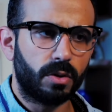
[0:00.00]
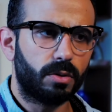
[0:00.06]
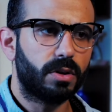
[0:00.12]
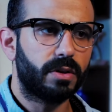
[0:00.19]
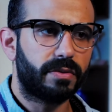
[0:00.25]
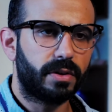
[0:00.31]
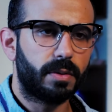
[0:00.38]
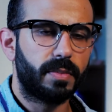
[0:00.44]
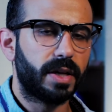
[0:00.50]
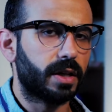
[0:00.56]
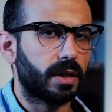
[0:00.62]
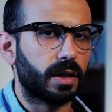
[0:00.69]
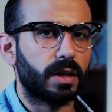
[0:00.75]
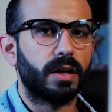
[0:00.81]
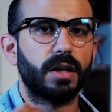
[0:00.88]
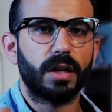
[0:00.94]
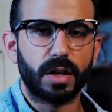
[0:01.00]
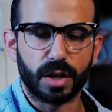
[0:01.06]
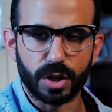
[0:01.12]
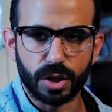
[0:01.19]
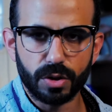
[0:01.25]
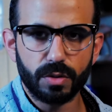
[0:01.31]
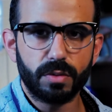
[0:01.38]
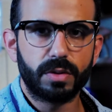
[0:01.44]
or a filmmaker,
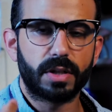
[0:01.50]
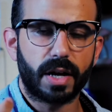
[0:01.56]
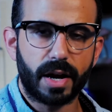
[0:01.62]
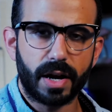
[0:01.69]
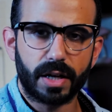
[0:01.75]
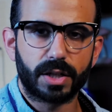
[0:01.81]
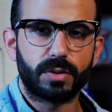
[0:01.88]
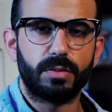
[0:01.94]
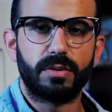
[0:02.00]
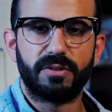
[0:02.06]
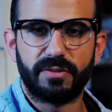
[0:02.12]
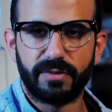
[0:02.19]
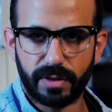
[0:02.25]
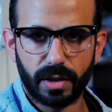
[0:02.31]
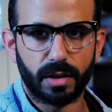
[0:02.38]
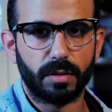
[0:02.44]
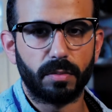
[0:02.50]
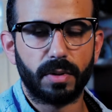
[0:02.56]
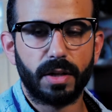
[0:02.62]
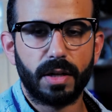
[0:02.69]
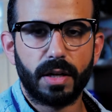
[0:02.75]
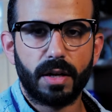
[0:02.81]
use actual film,